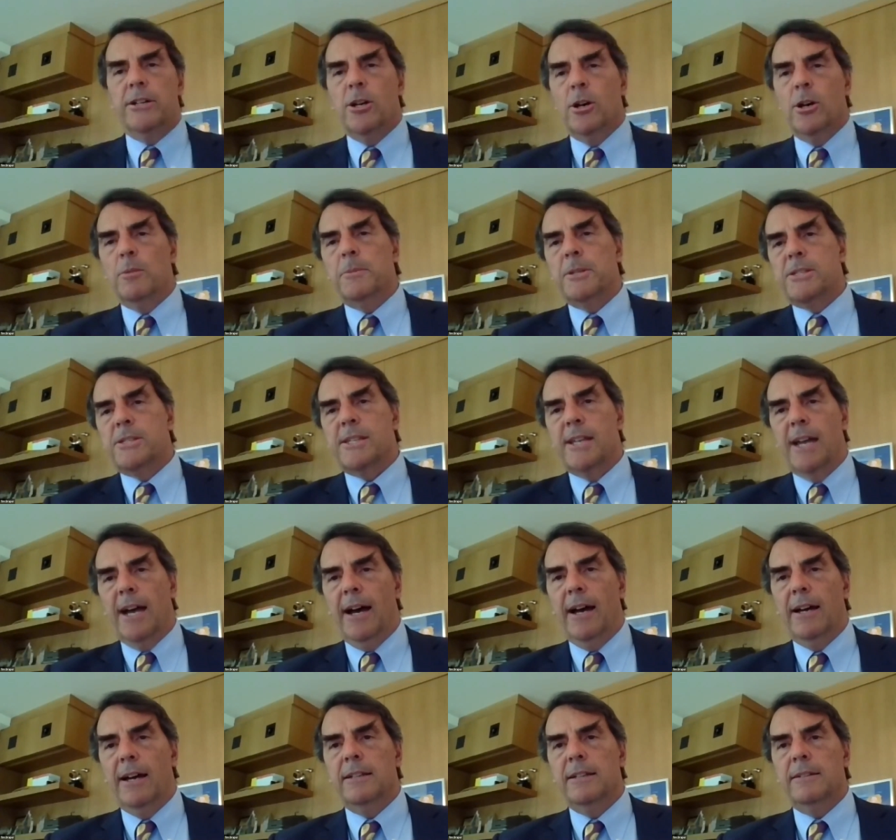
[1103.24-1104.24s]

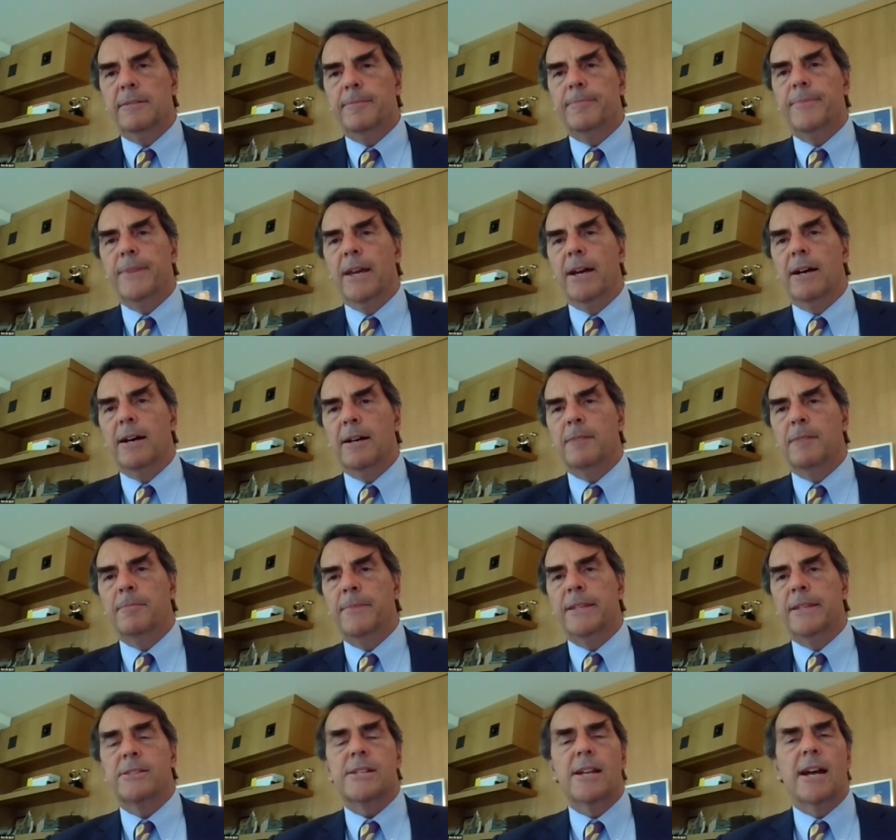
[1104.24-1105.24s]
domicile.
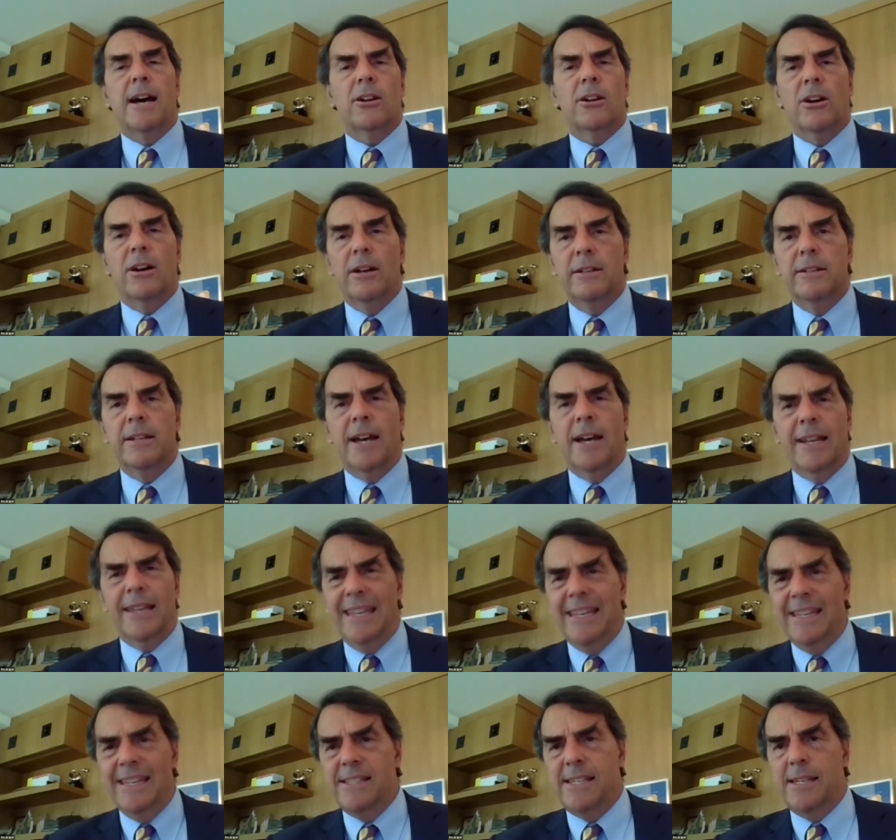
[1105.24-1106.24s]
It's not
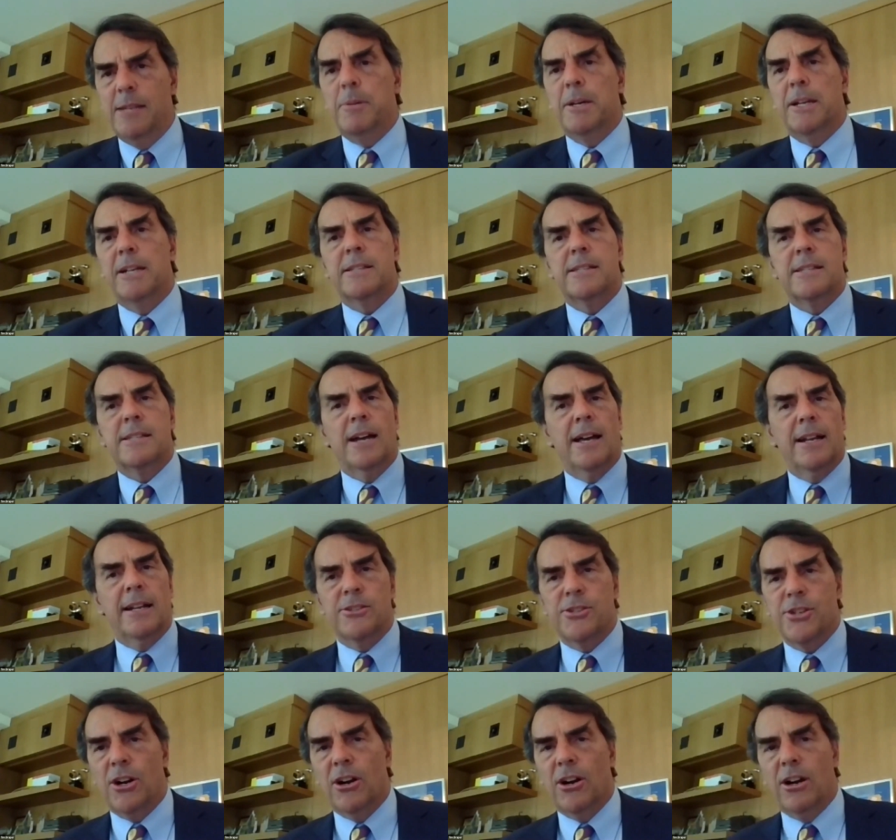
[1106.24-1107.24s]
easy, but it's not
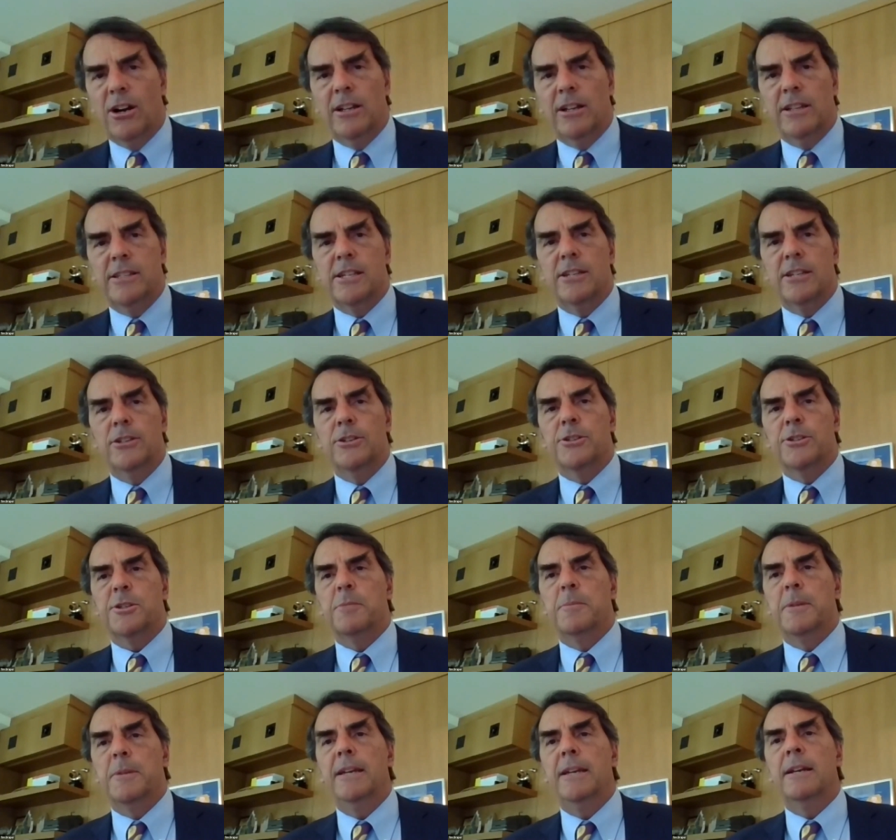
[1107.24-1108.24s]
as hard as it used to
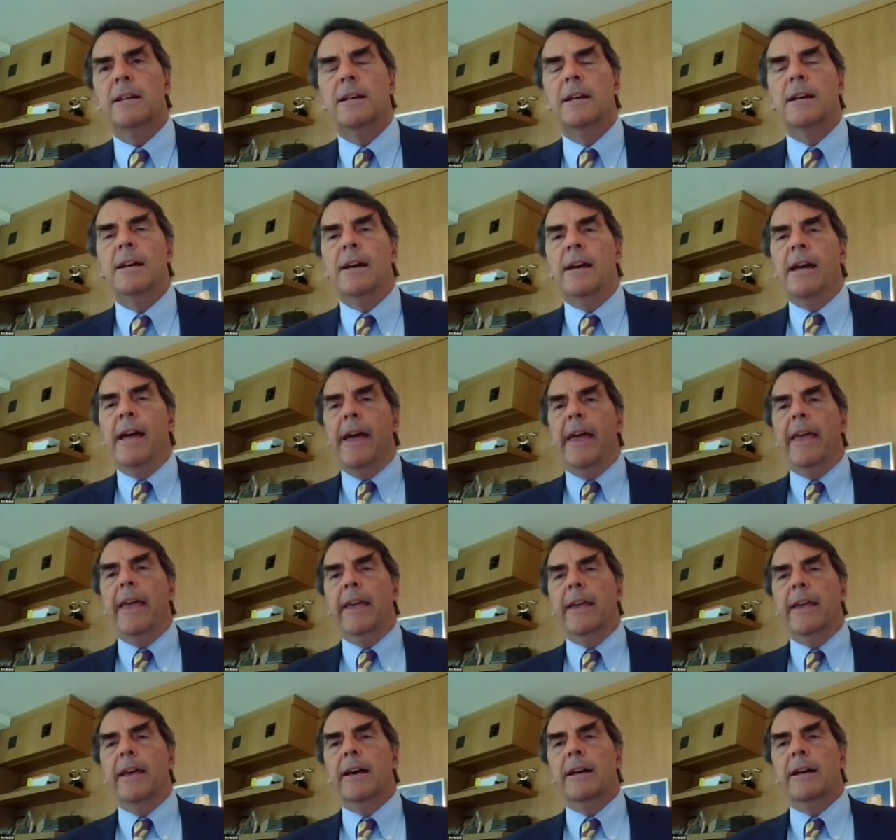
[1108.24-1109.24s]
be.
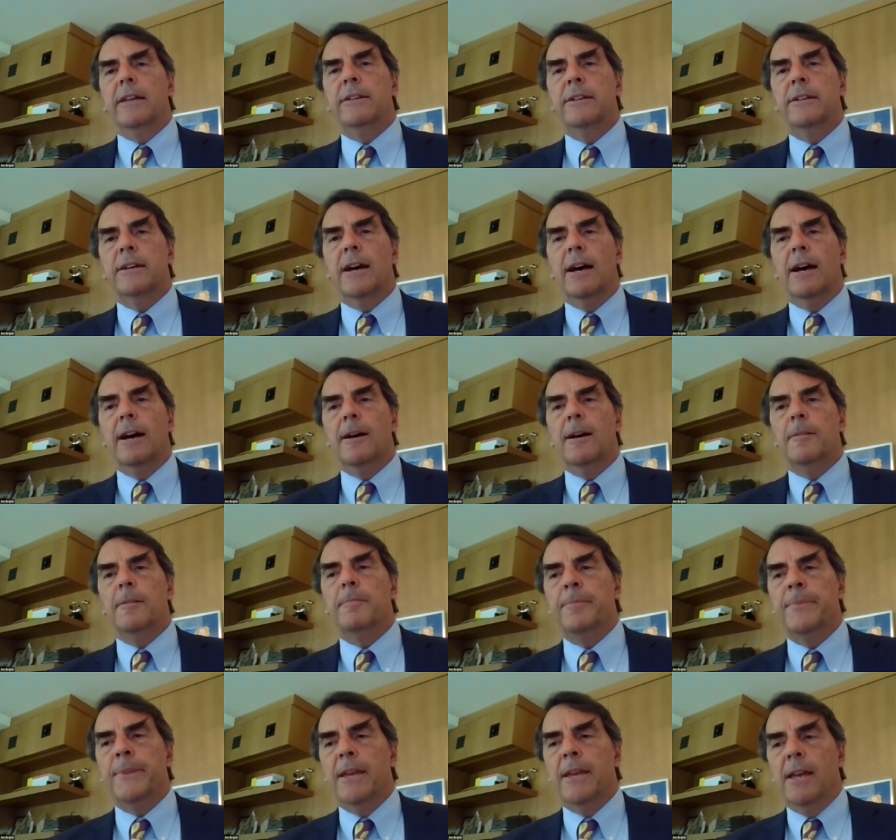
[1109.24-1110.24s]
And
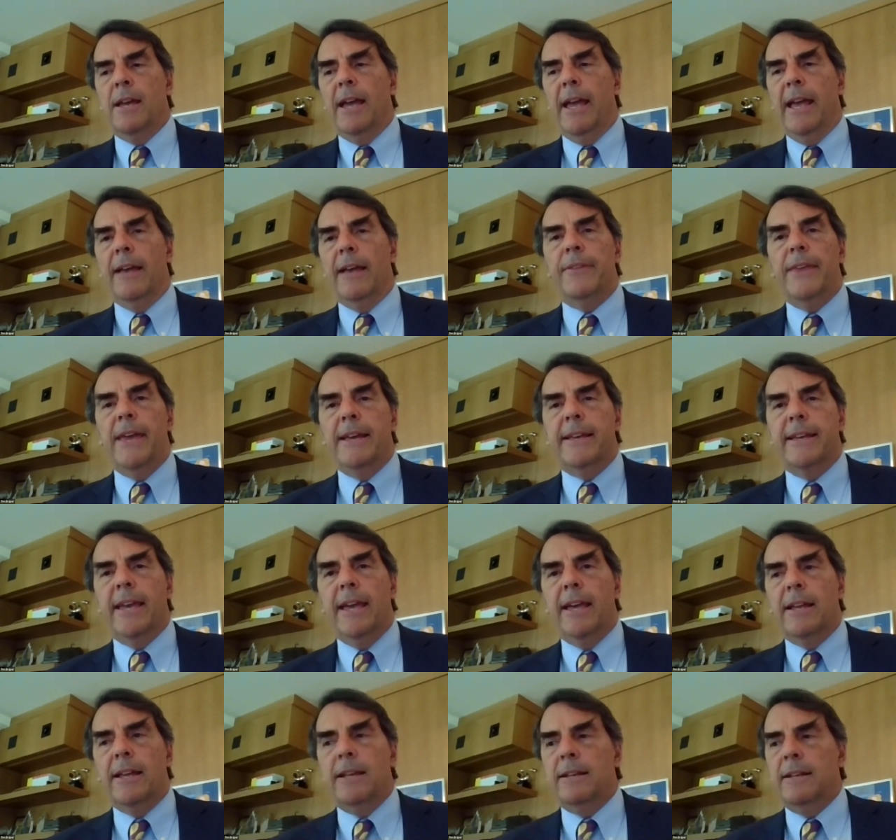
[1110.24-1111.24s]
they
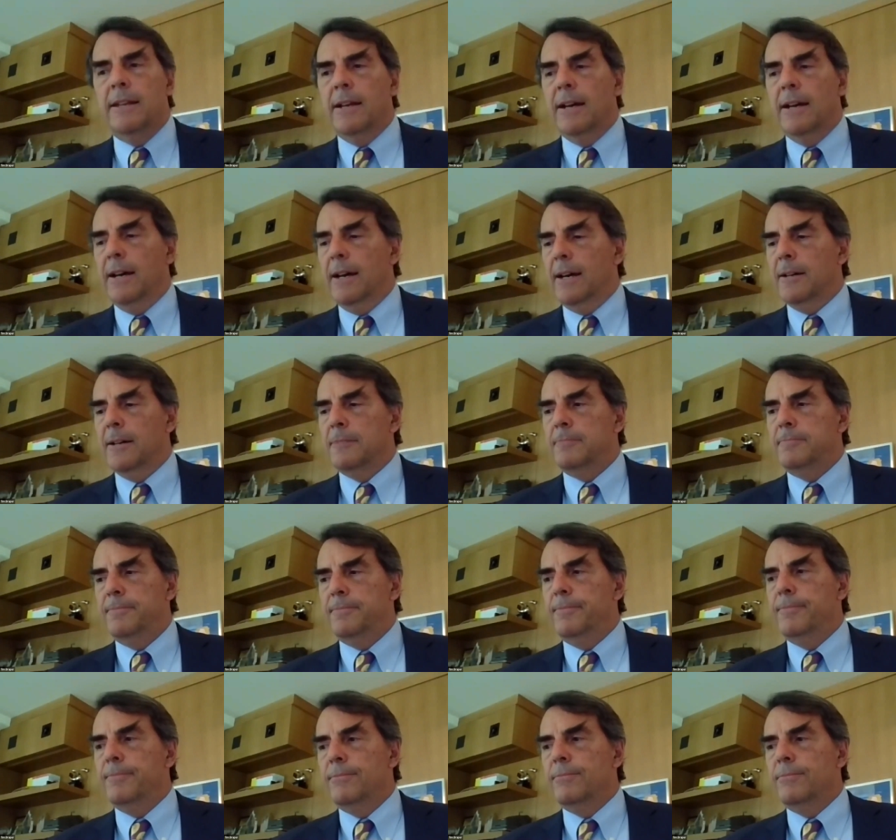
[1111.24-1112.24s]
can
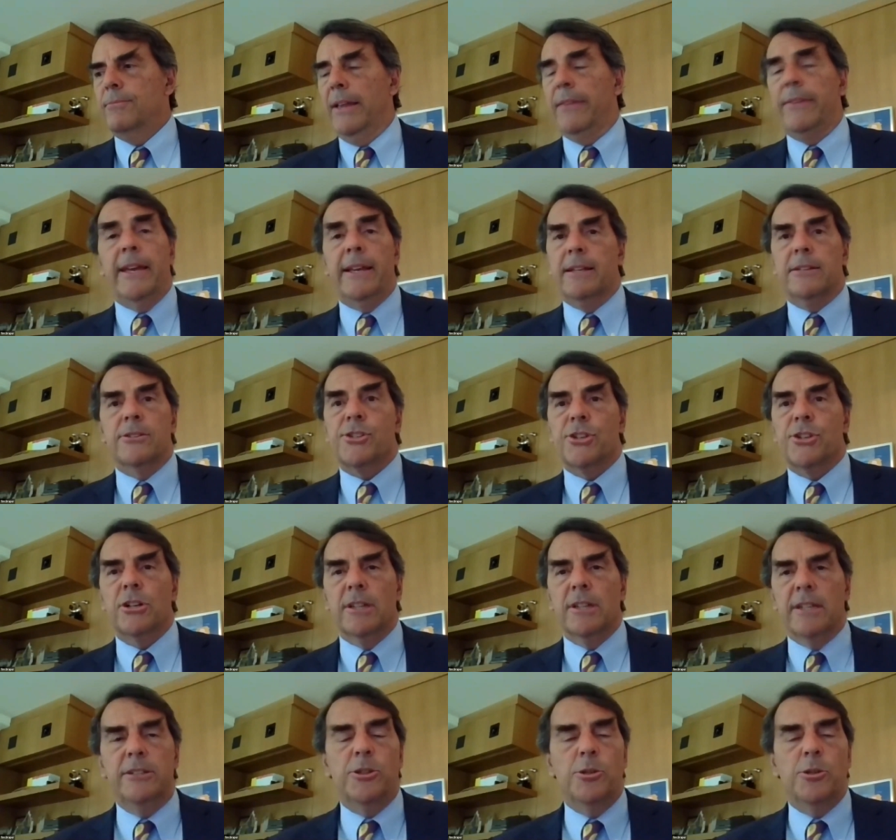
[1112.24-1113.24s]

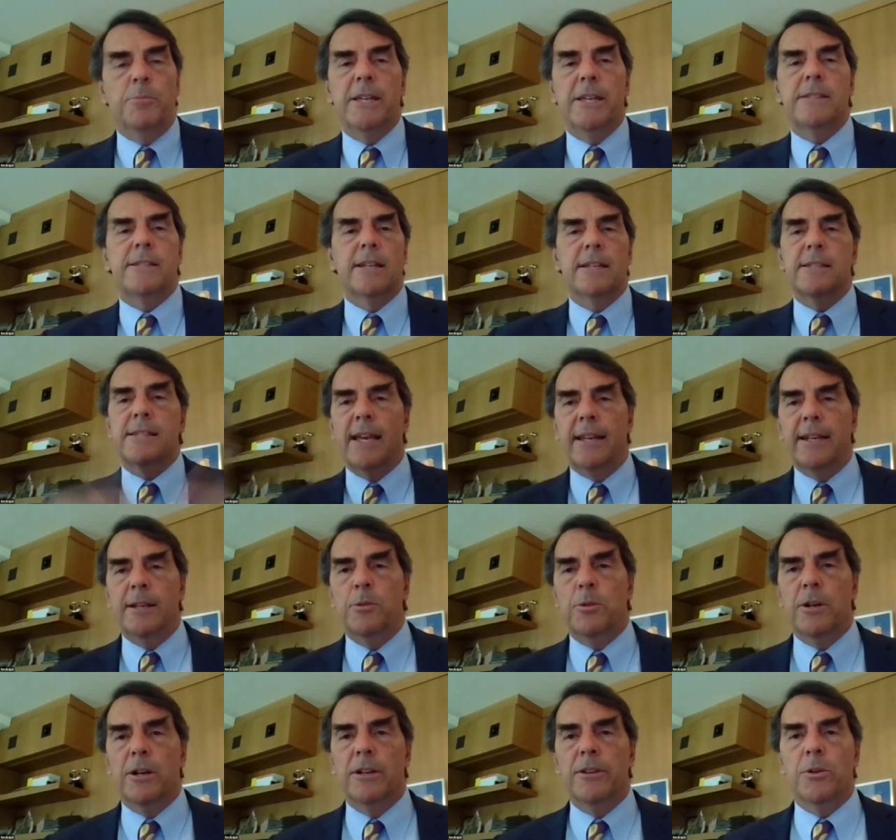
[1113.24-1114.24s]
certainly do business
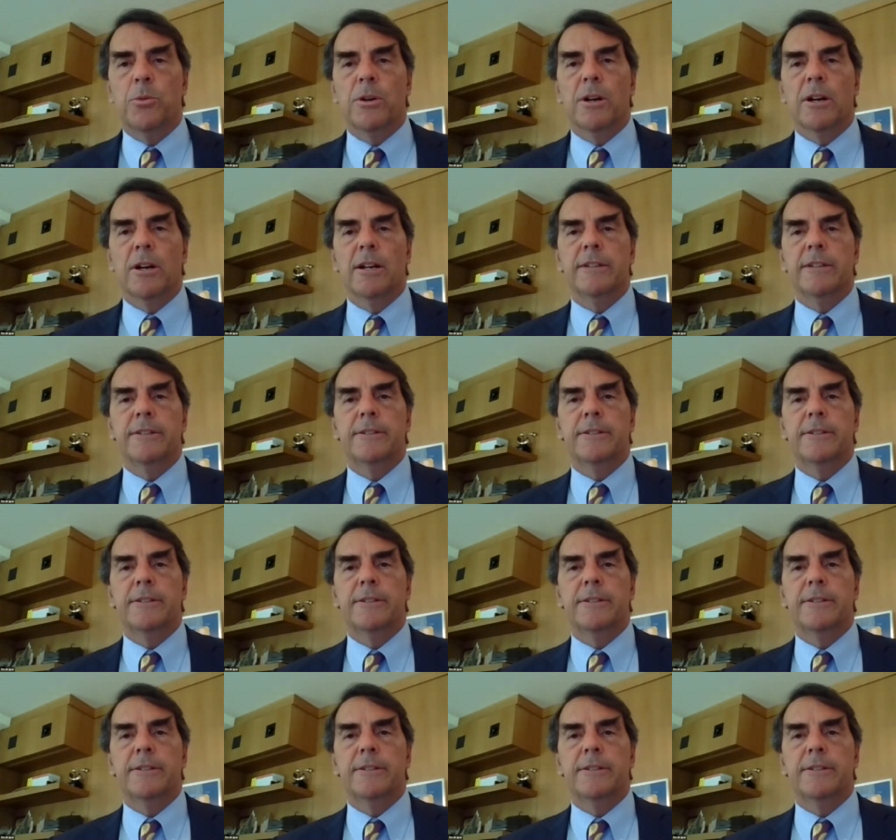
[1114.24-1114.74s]
anywhere in the world.